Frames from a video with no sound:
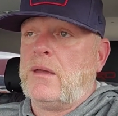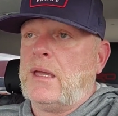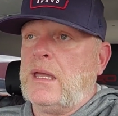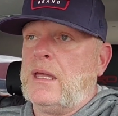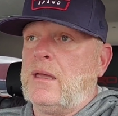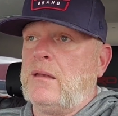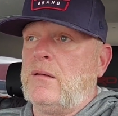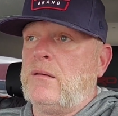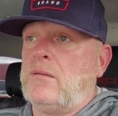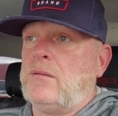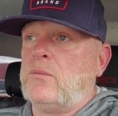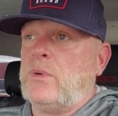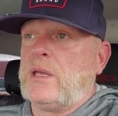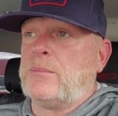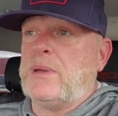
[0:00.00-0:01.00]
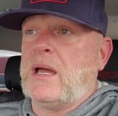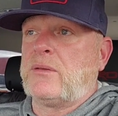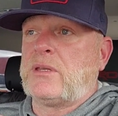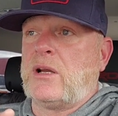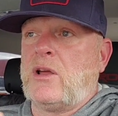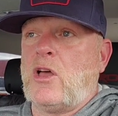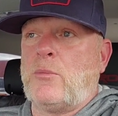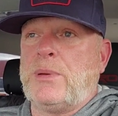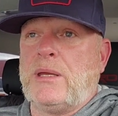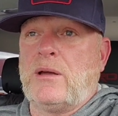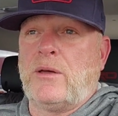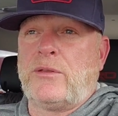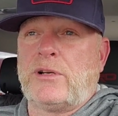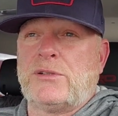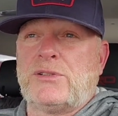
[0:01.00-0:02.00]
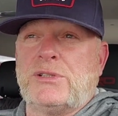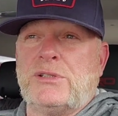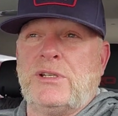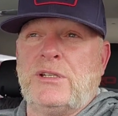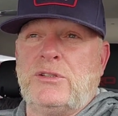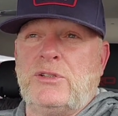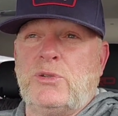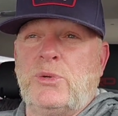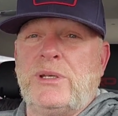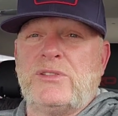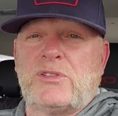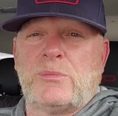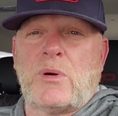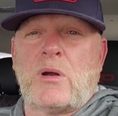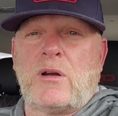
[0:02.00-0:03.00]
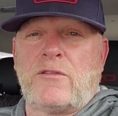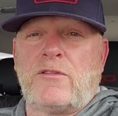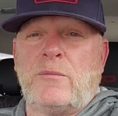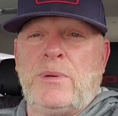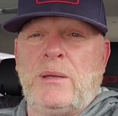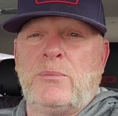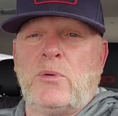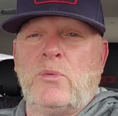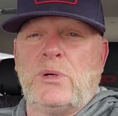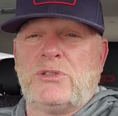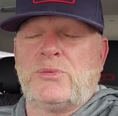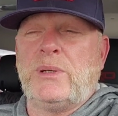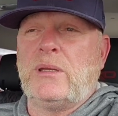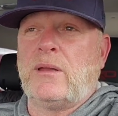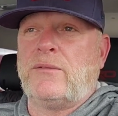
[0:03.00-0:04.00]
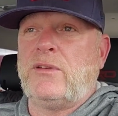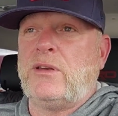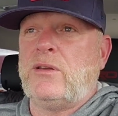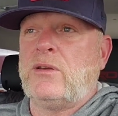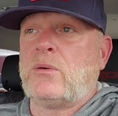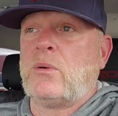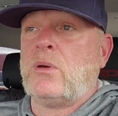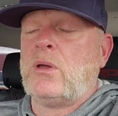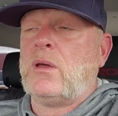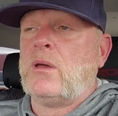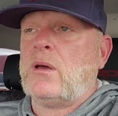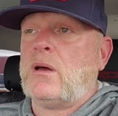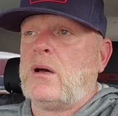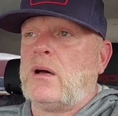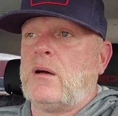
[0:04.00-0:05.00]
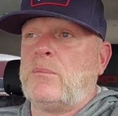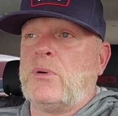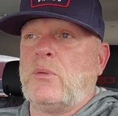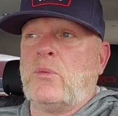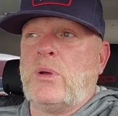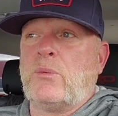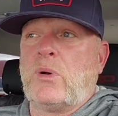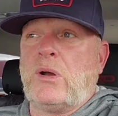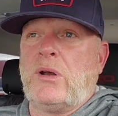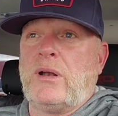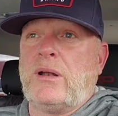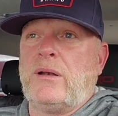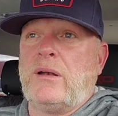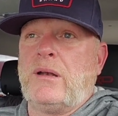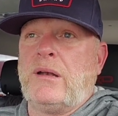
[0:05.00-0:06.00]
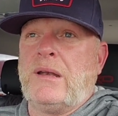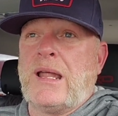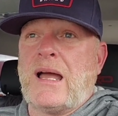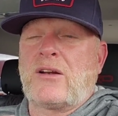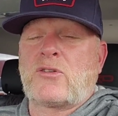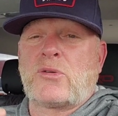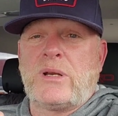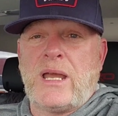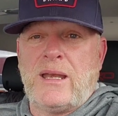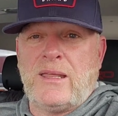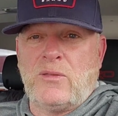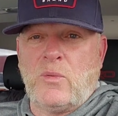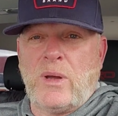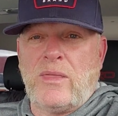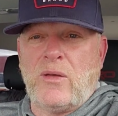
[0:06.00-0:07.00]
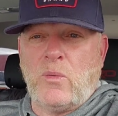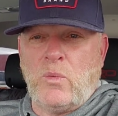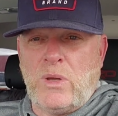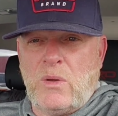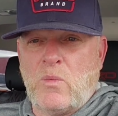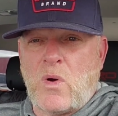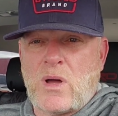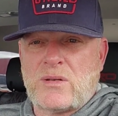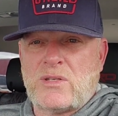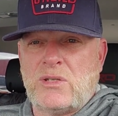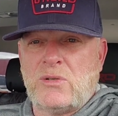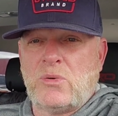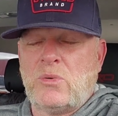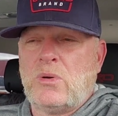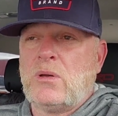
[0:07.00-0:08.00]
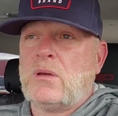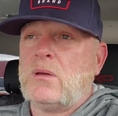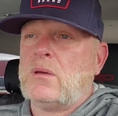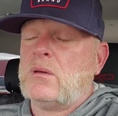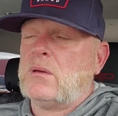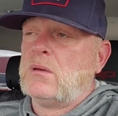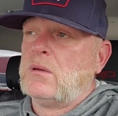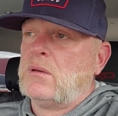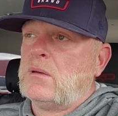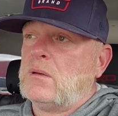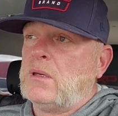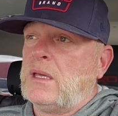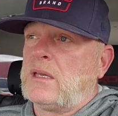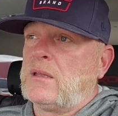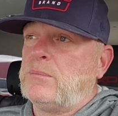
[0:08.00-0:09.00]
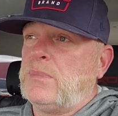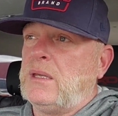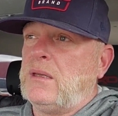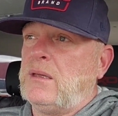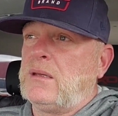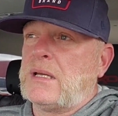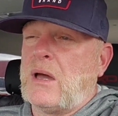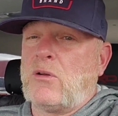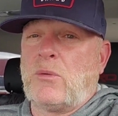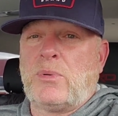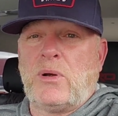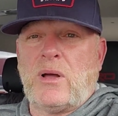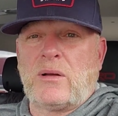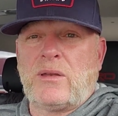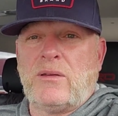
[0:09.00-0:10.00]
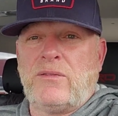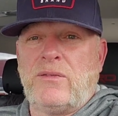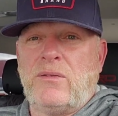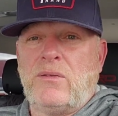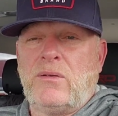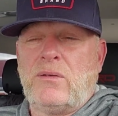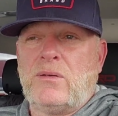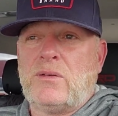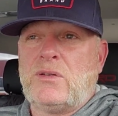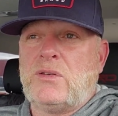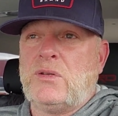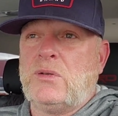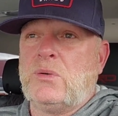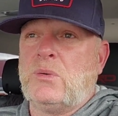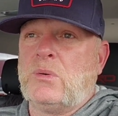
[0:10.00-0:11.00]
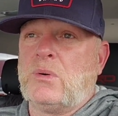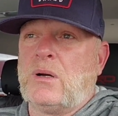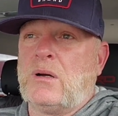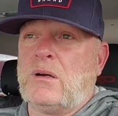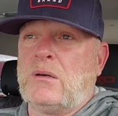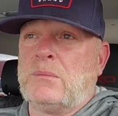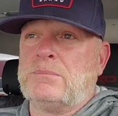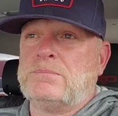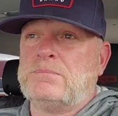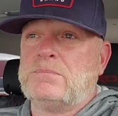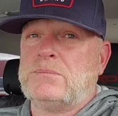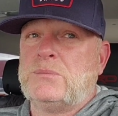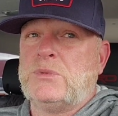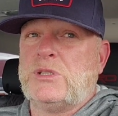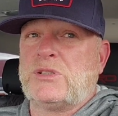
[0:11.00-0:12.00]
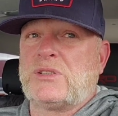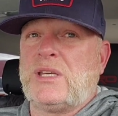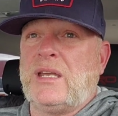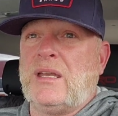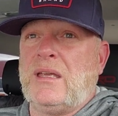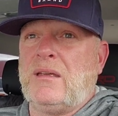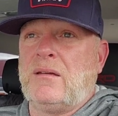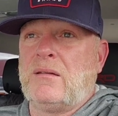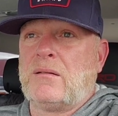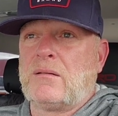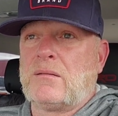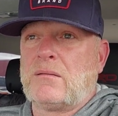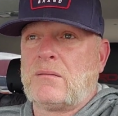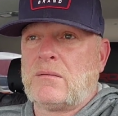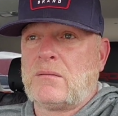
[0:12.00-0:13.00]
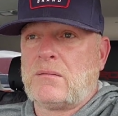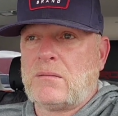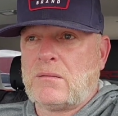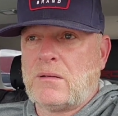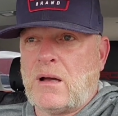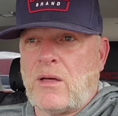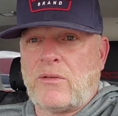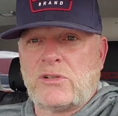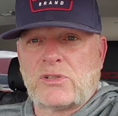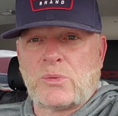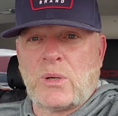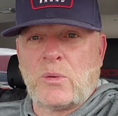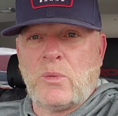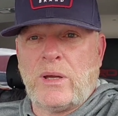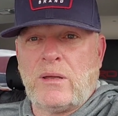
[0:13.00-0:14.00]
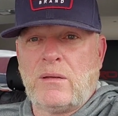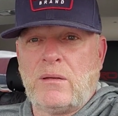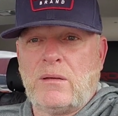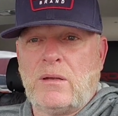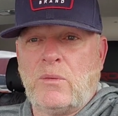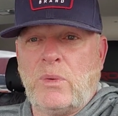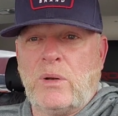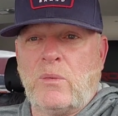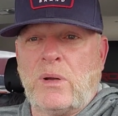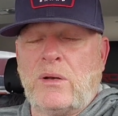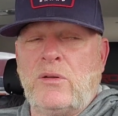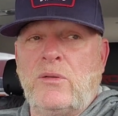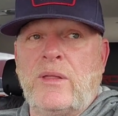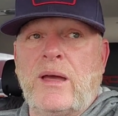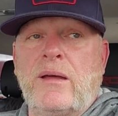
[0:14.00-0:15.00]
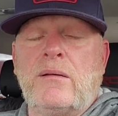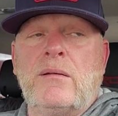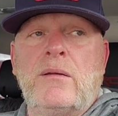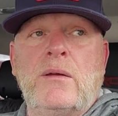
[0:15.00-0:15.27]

and we can be out there helping others and doing some art for people, which we love to do. But when we're not creating the way that we want to, it can be counterproductive to just getting others squared away, and we don't want to do that.